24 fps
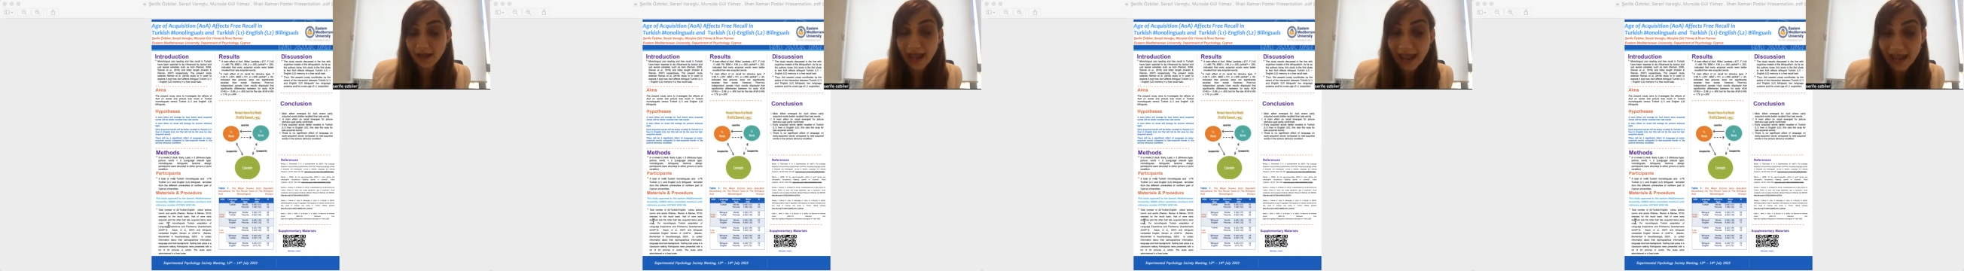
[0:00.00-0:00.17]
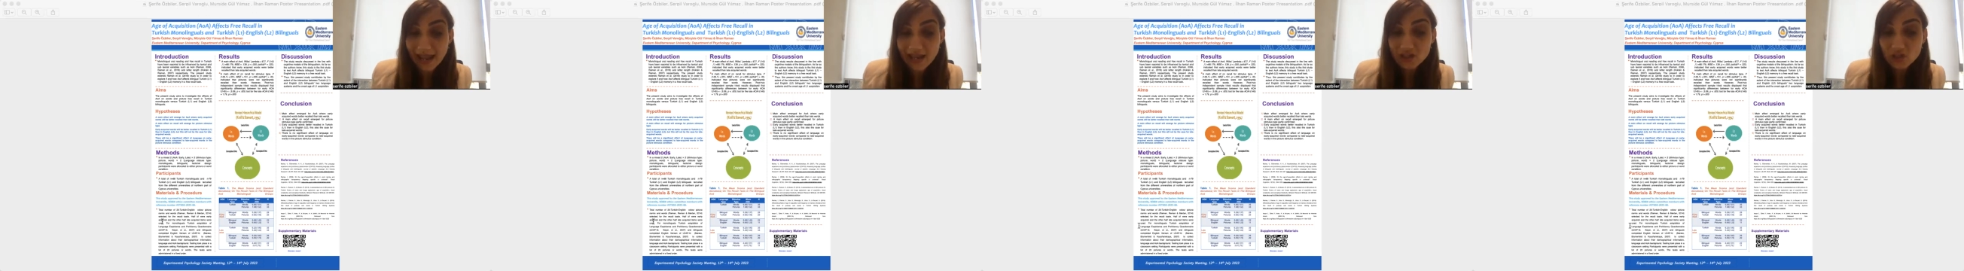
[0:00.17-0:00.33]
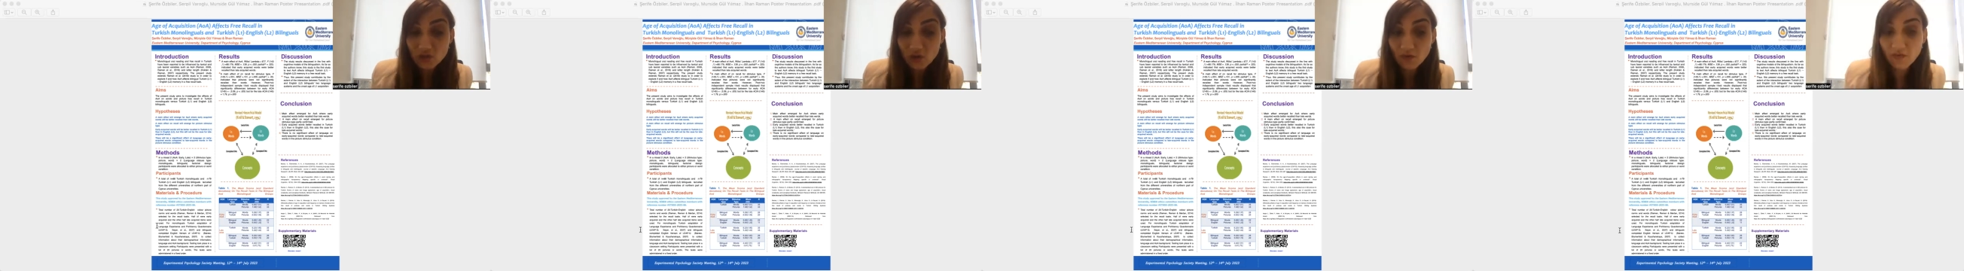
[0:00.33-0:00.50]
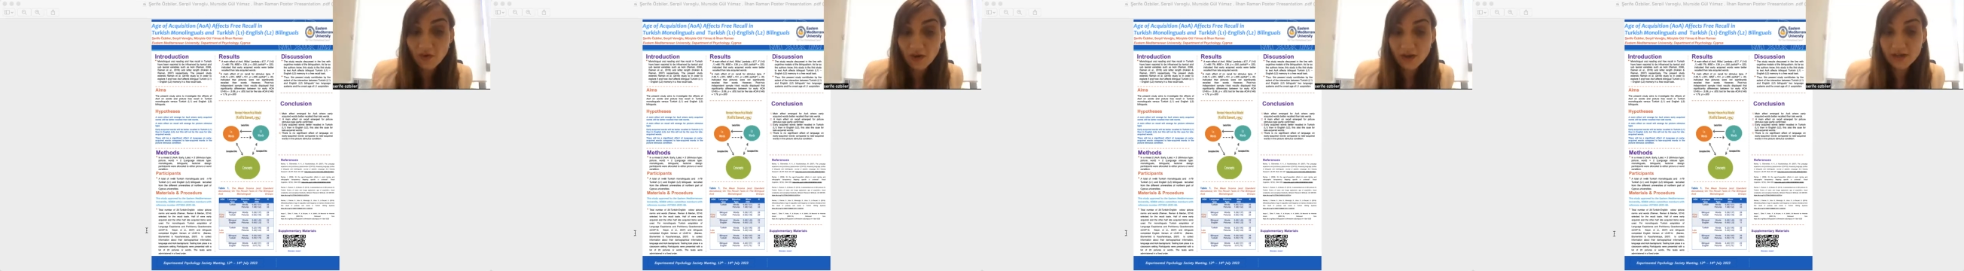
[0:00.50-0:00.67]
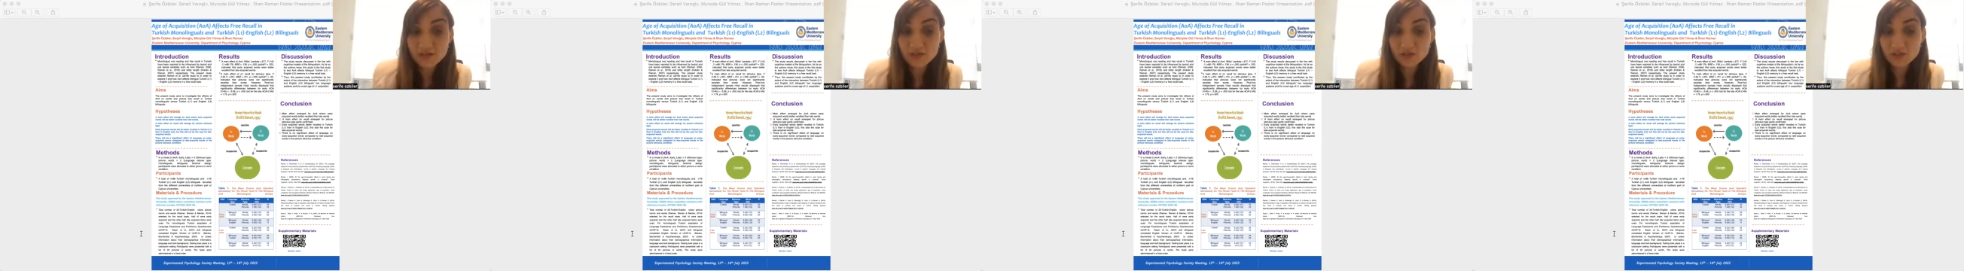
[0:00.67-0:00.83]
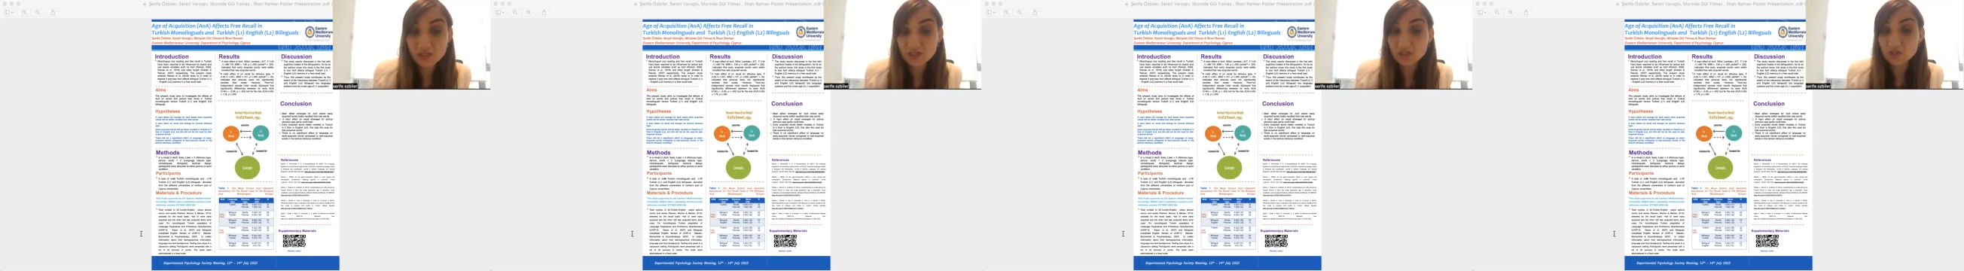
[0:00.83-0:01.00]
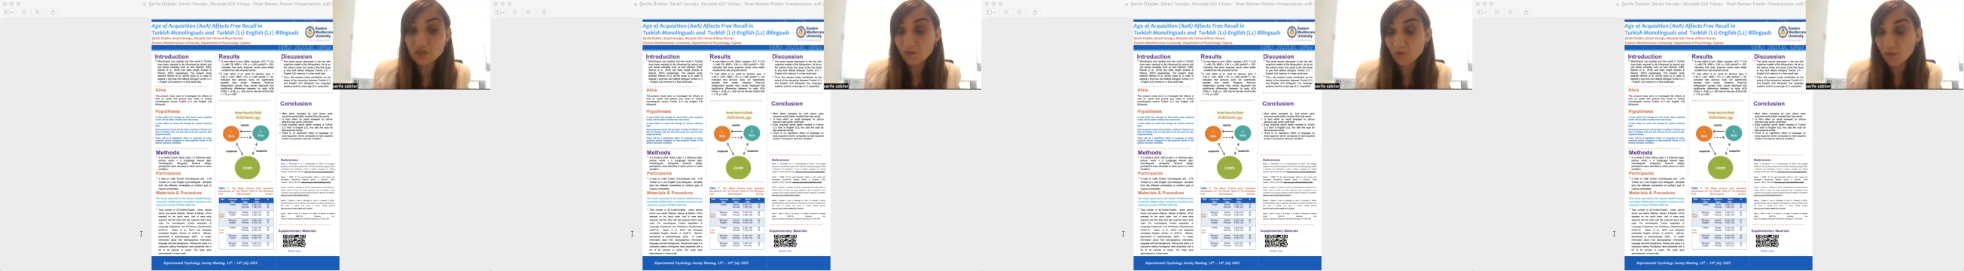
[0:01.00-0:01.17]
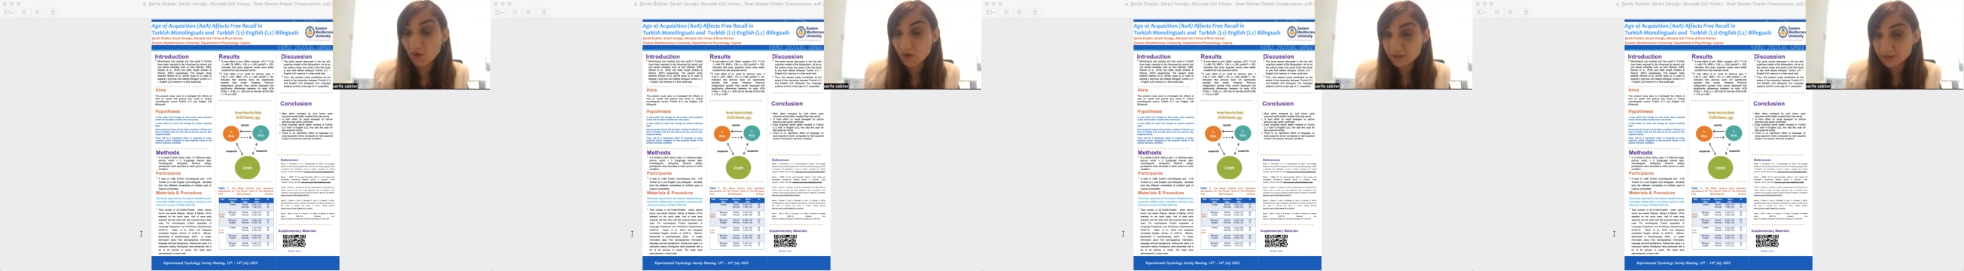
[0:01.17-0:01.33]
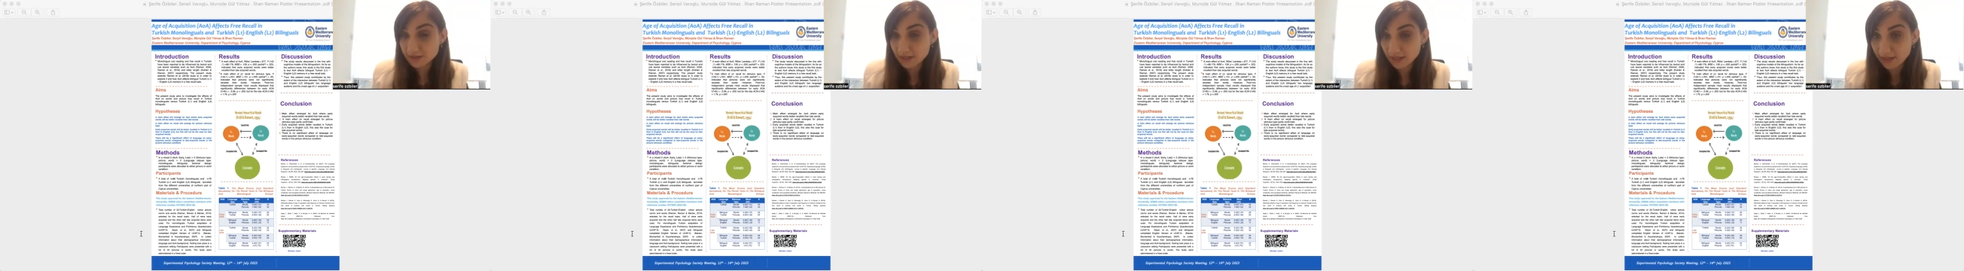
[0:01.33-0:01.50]
age of acquisition
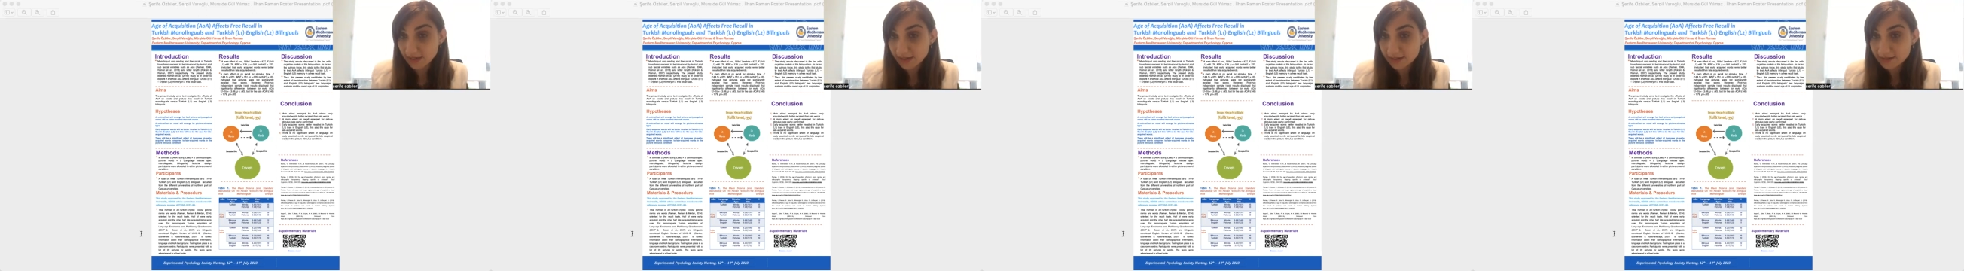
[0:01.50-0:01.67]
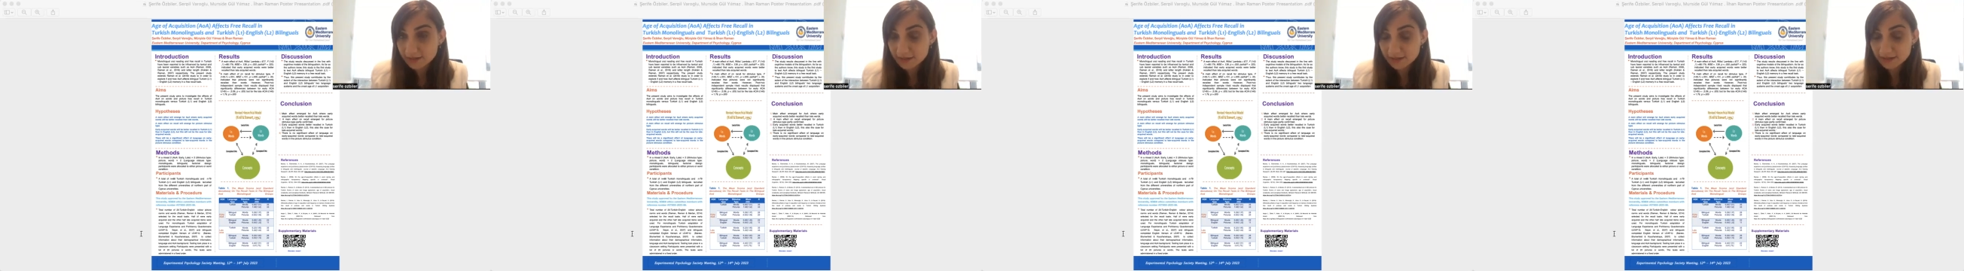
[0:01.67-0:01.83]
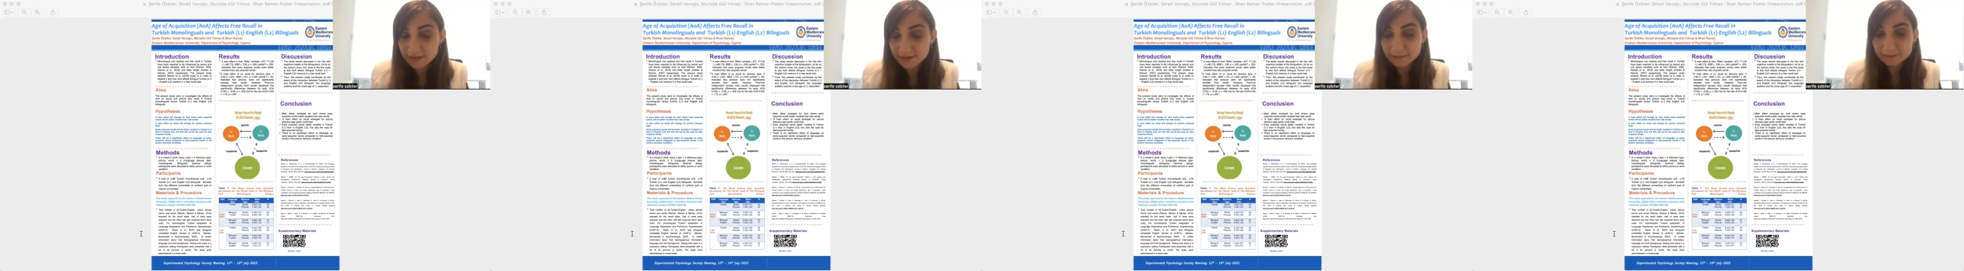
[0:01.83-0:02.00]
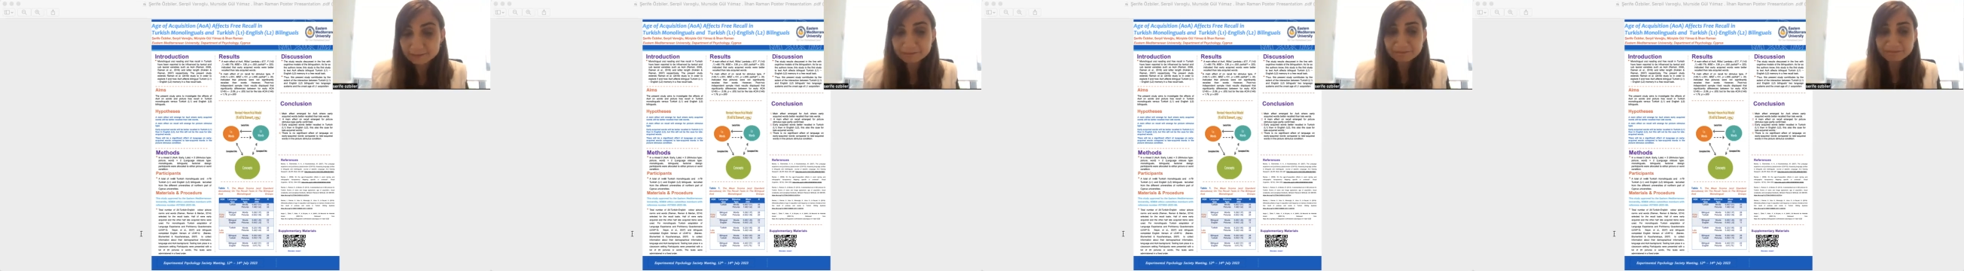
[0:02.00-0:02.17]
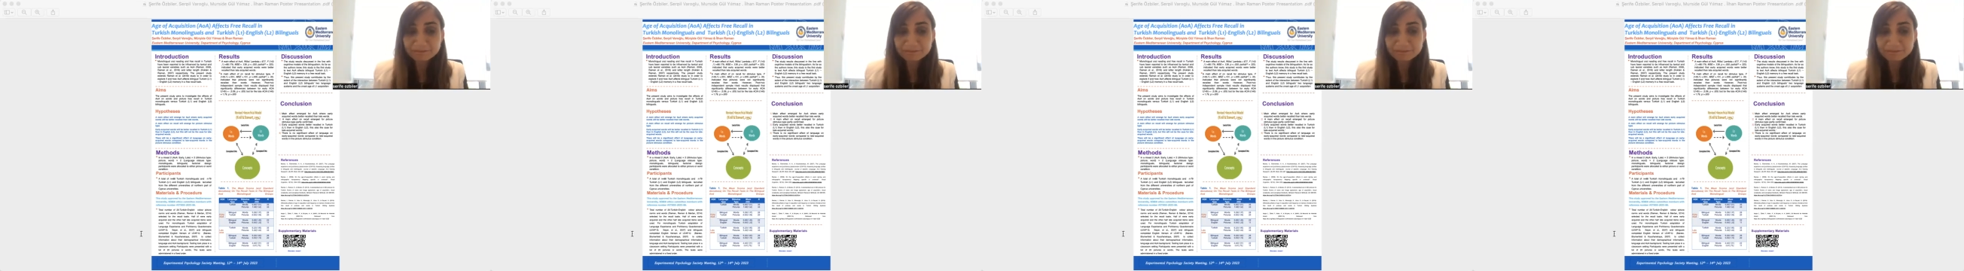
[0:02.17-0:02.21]
were selected.